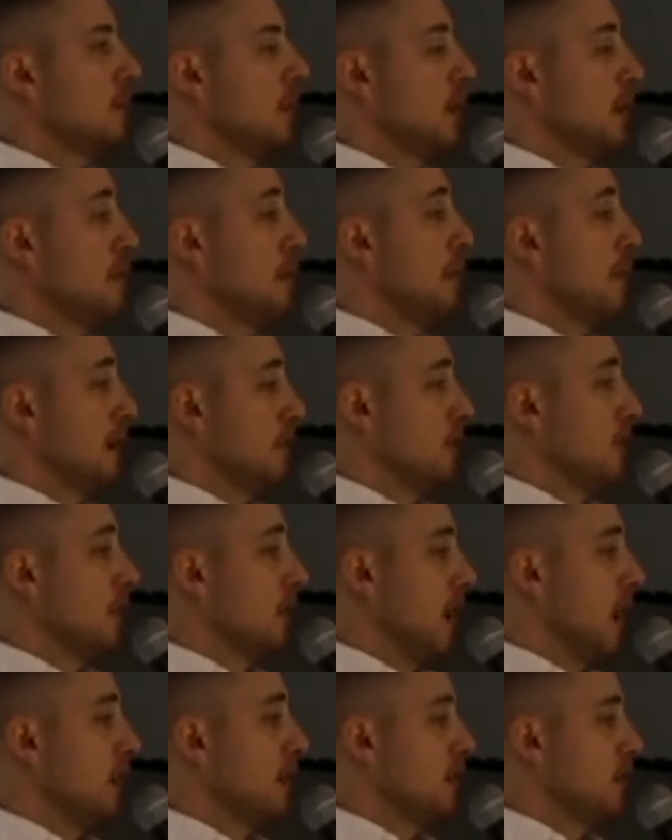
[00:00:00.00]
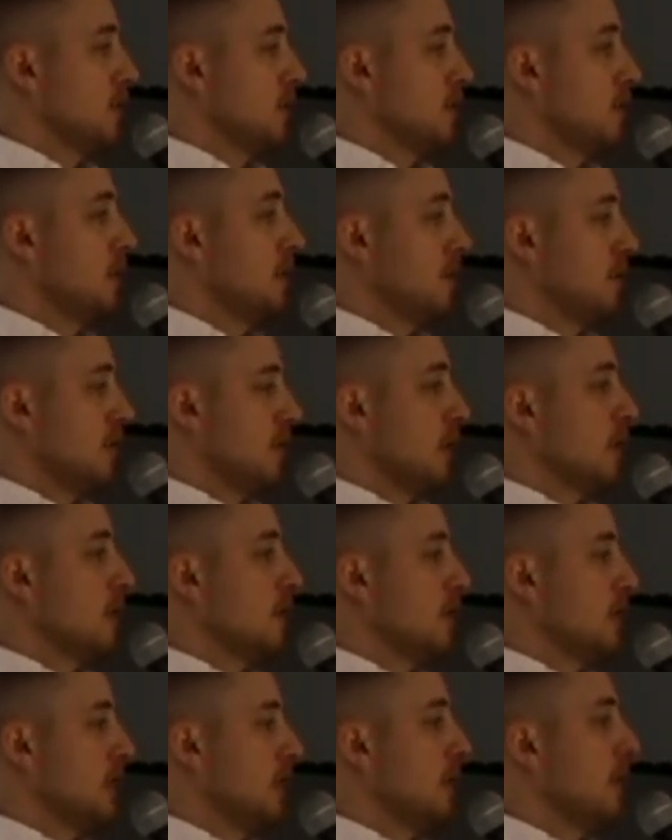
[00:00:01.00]
uh, mental cognition
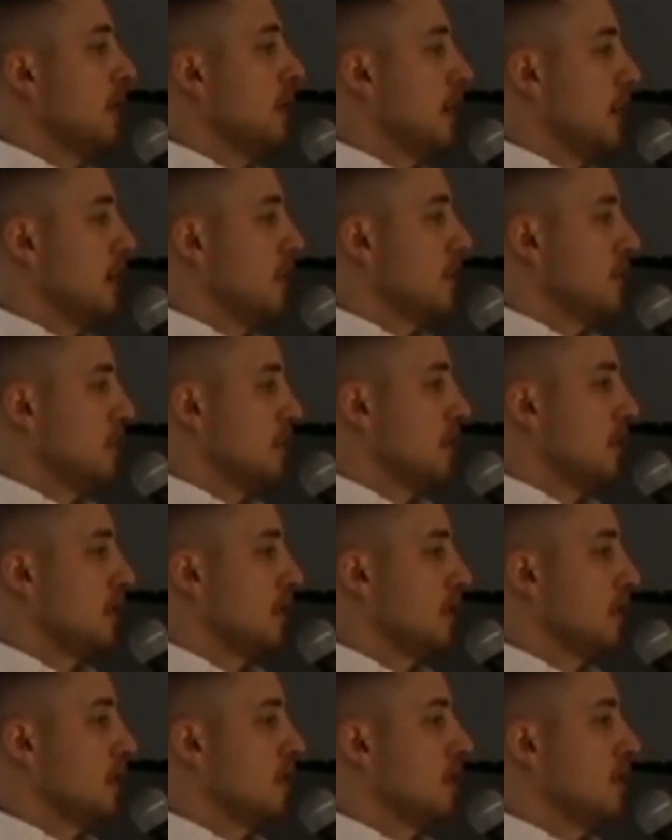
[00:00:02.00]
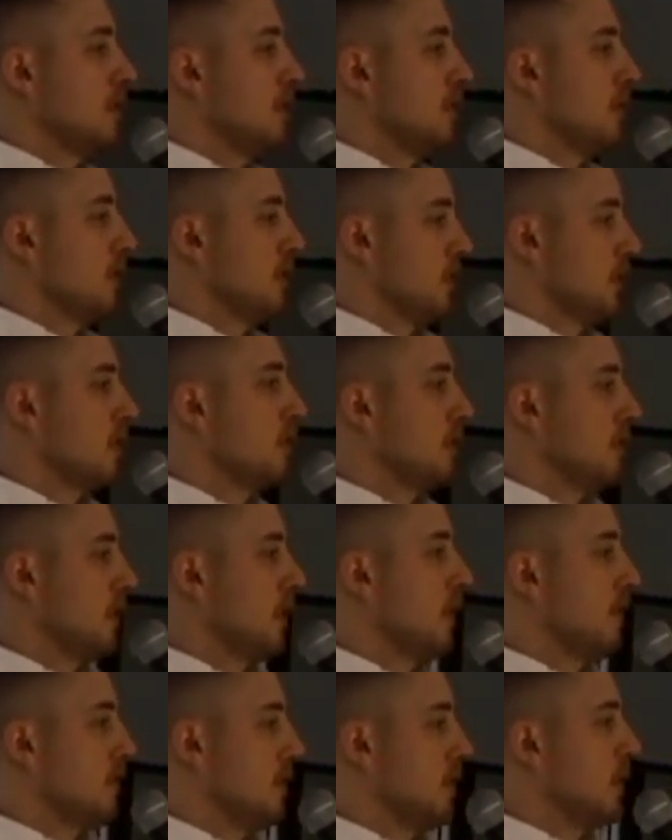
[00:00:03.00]
first, and then some of the, the physical
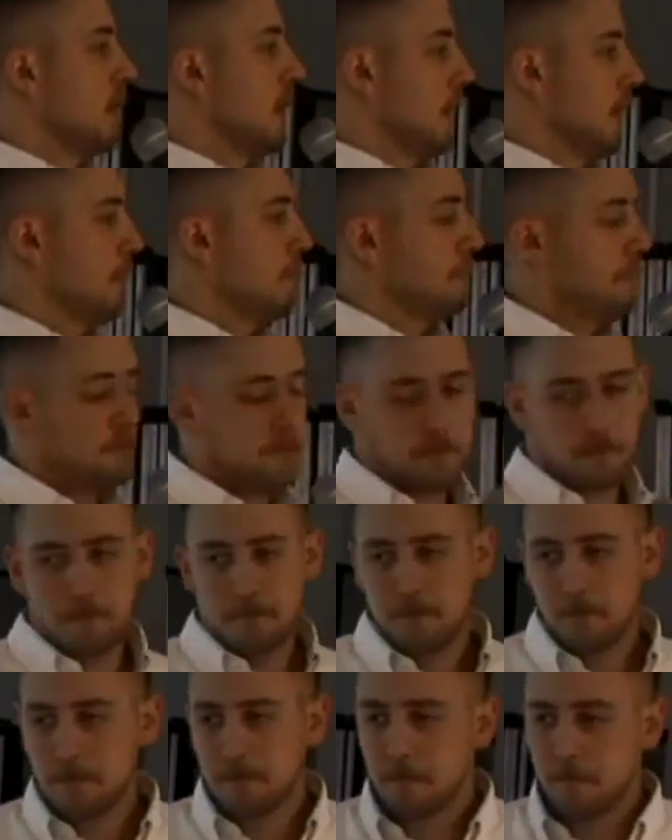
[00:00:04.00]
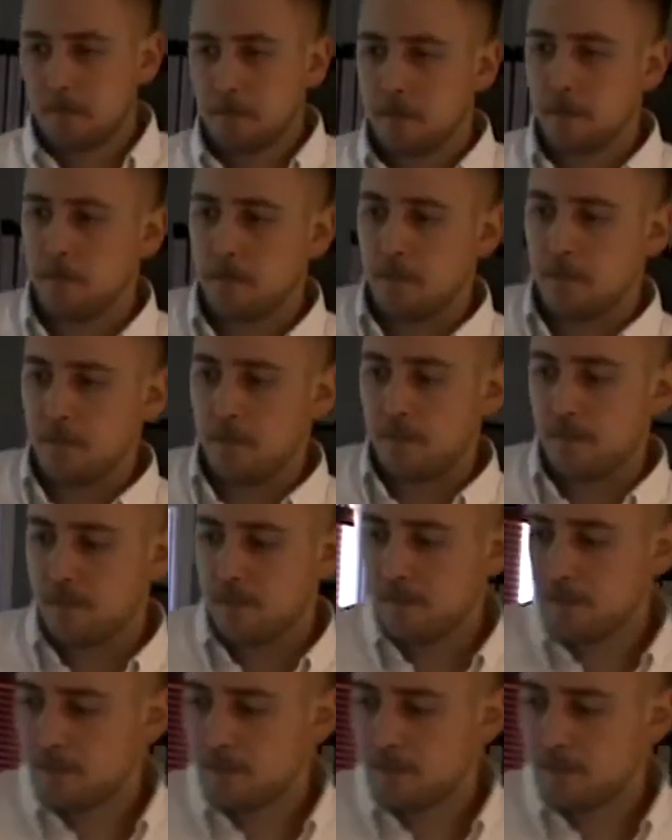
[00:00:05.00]
stuff. Yeah. Where did Parkinson